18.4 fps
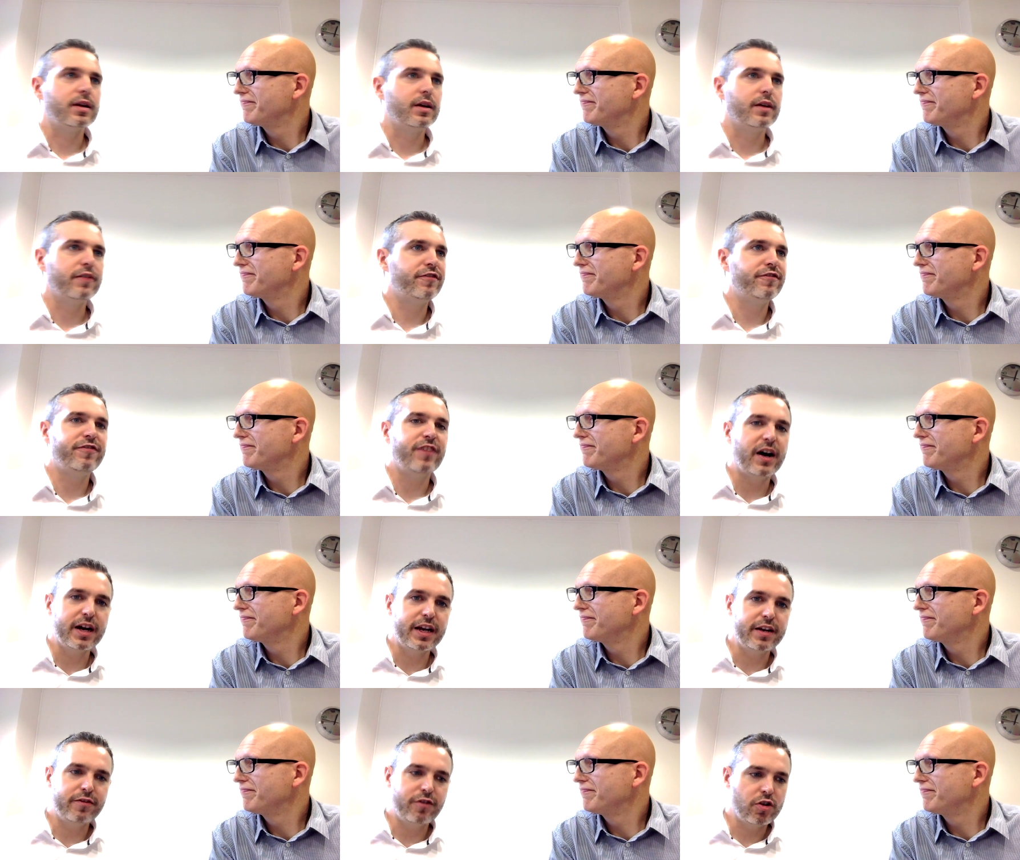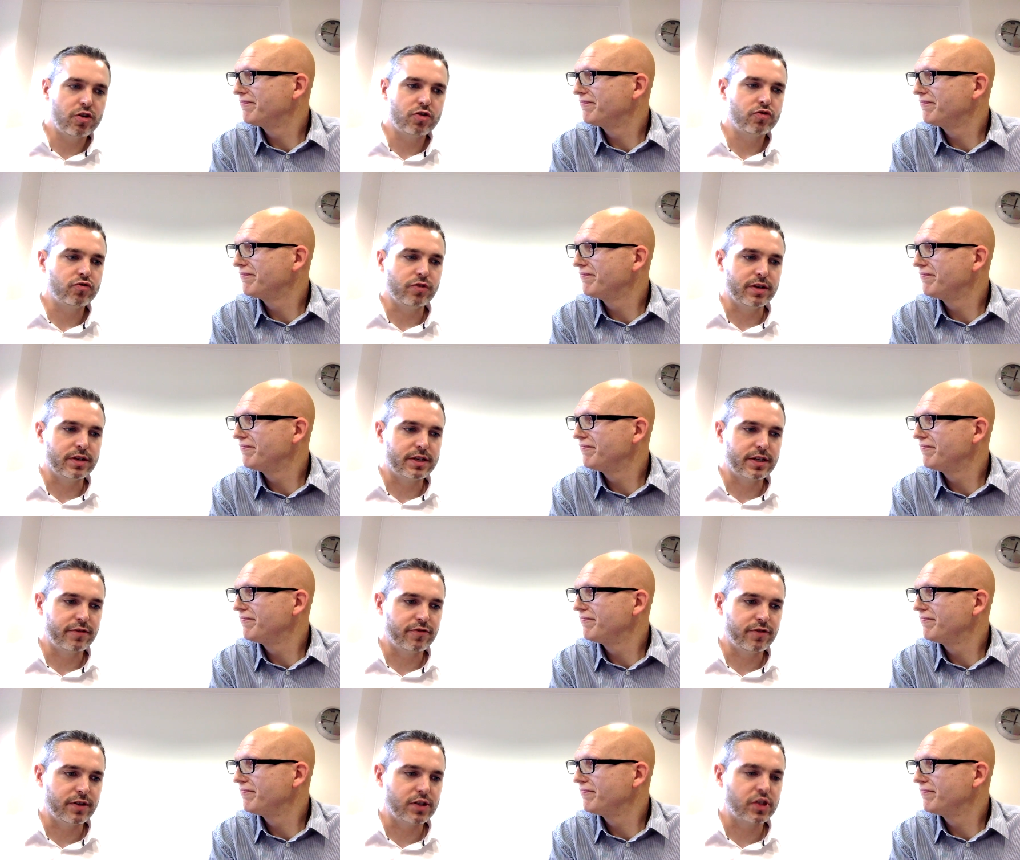Speaker 1: 500
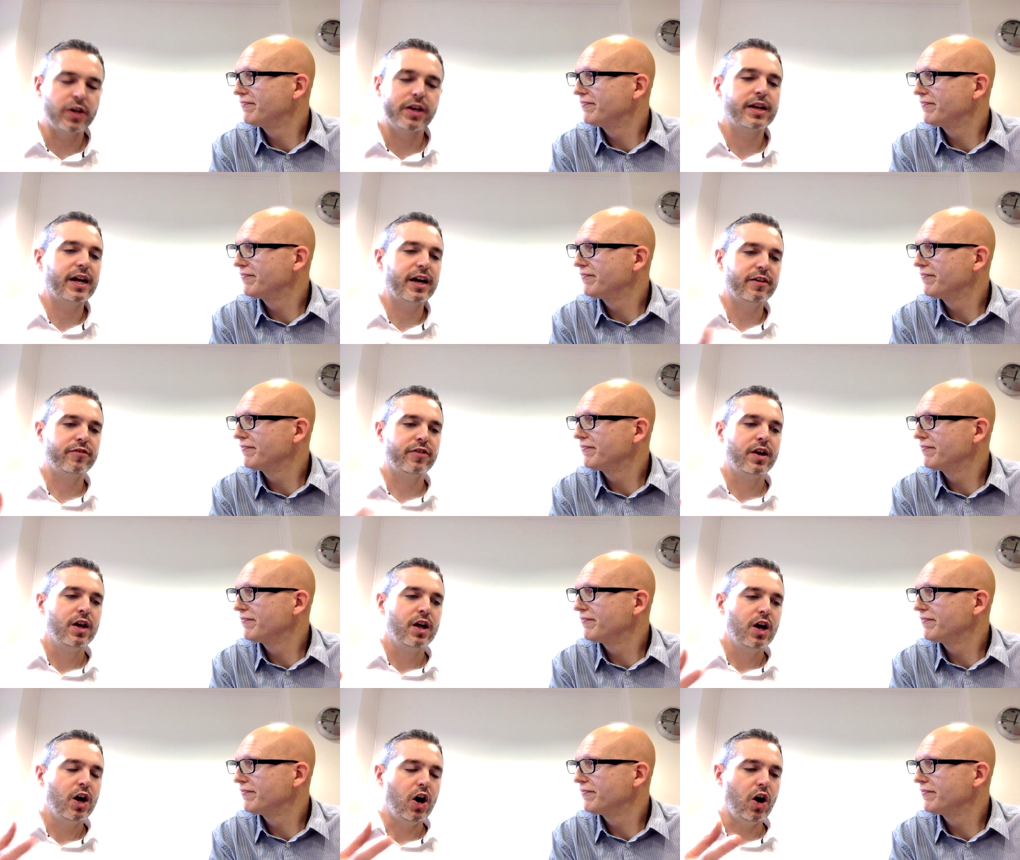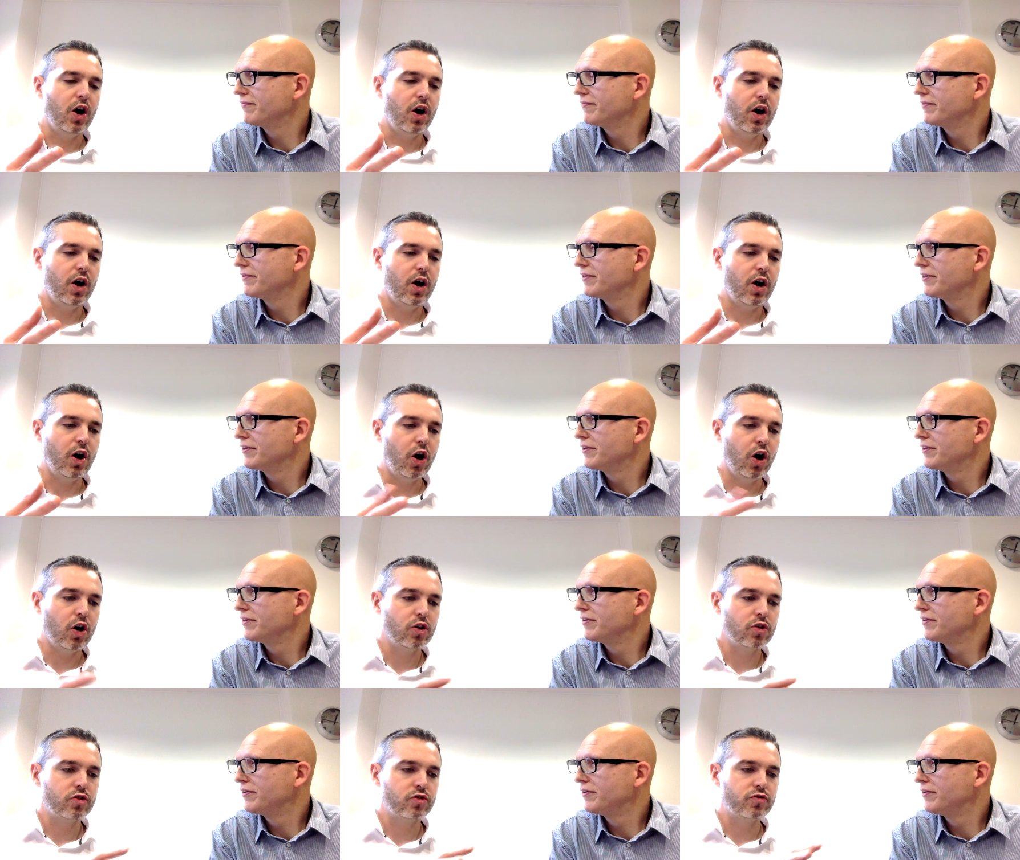different, so you could have
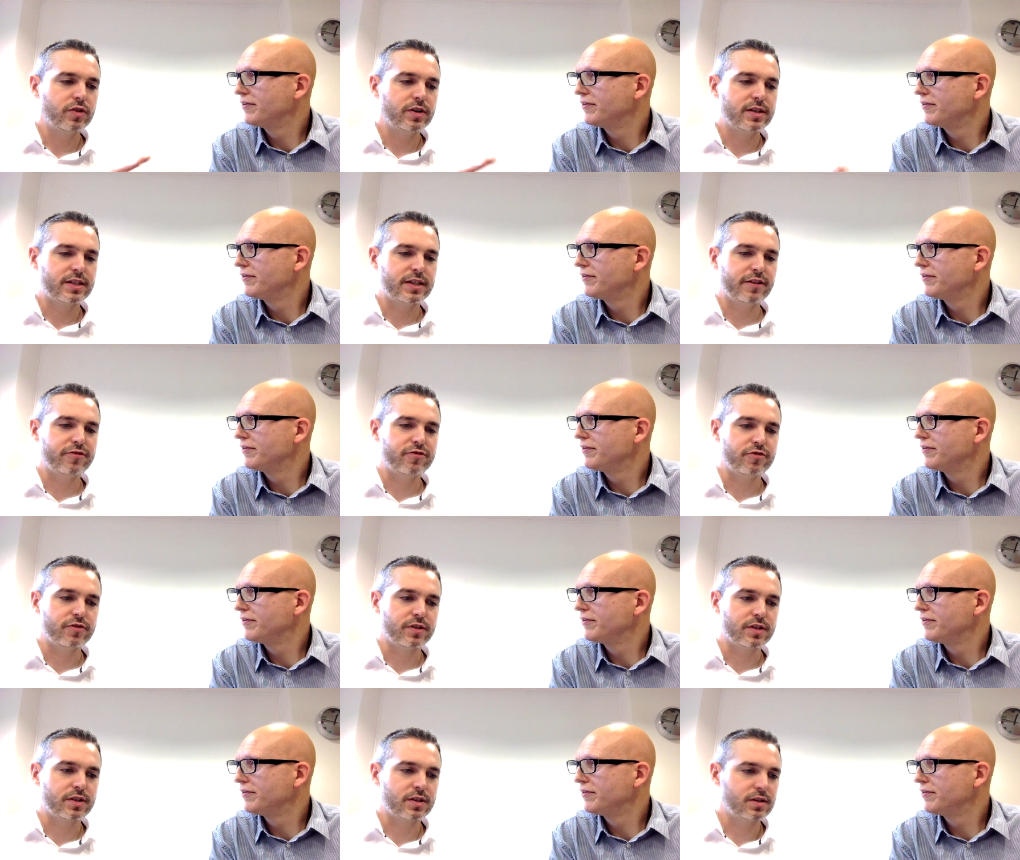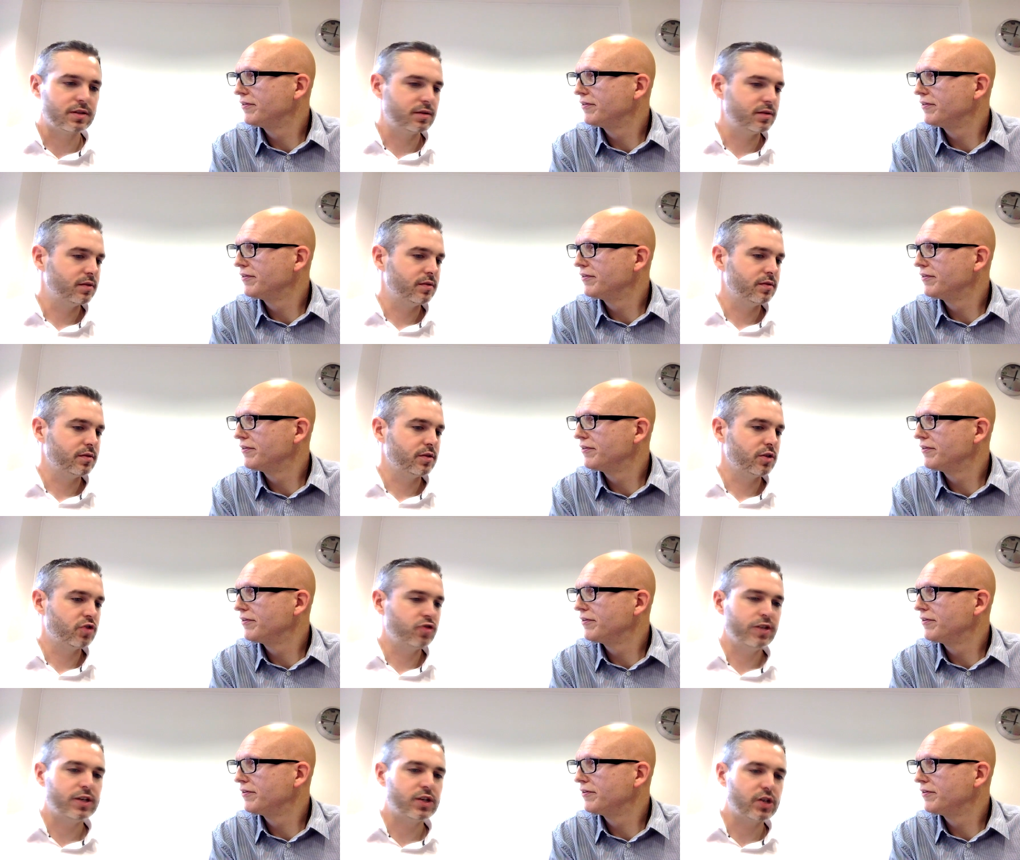100 different
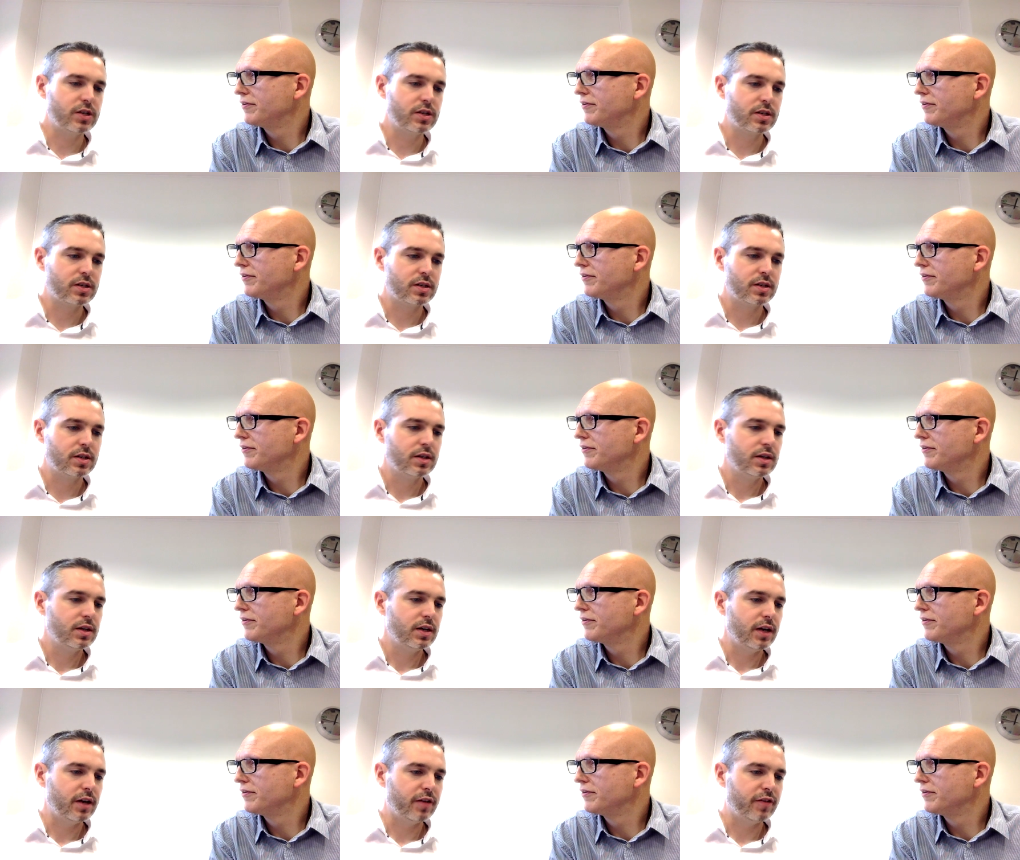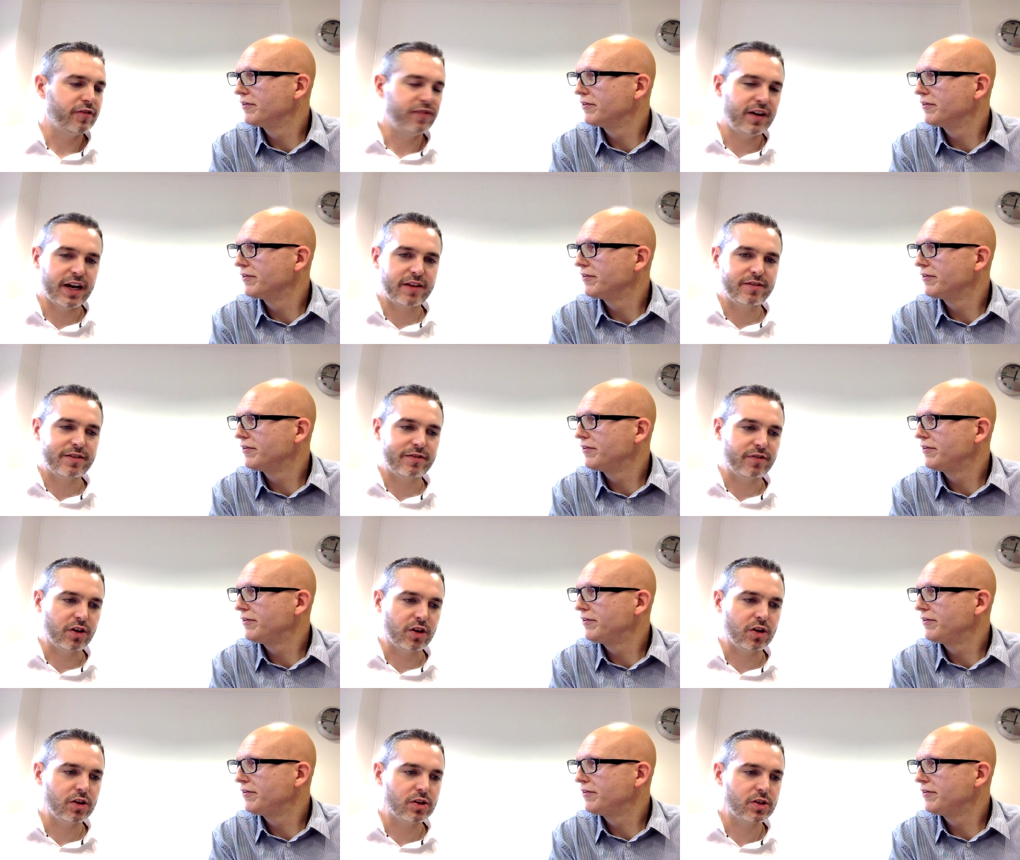creatures and five
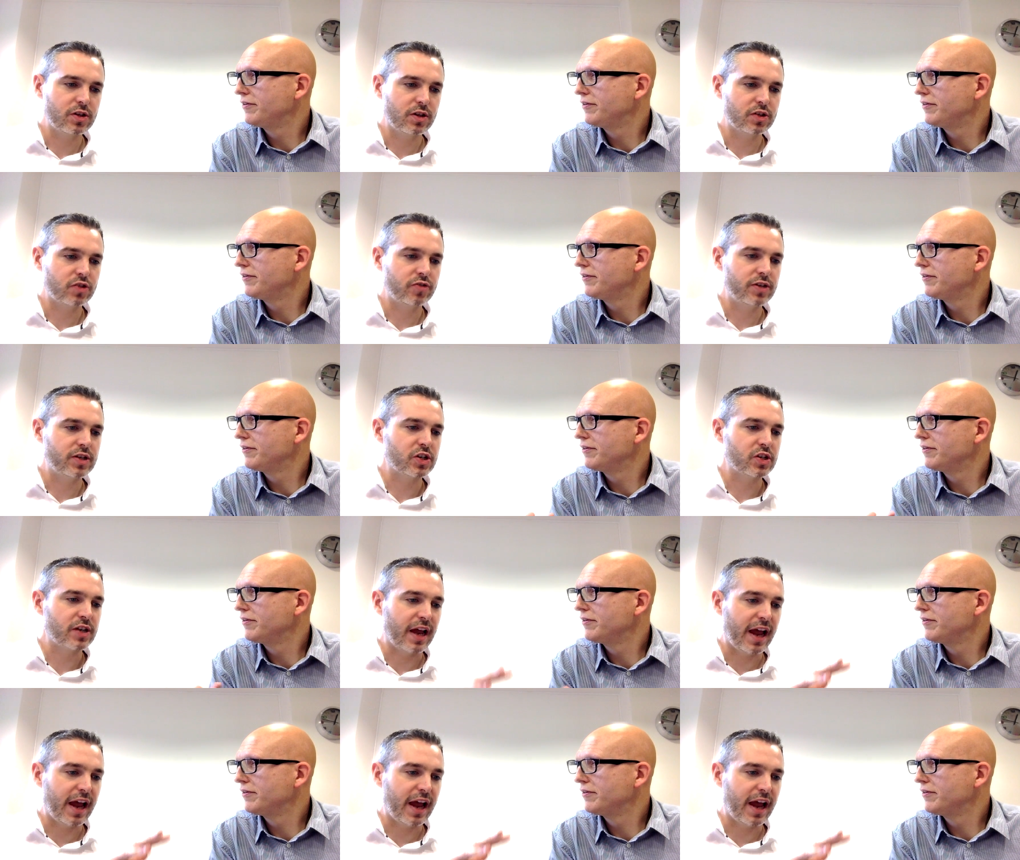different colours of those creatures.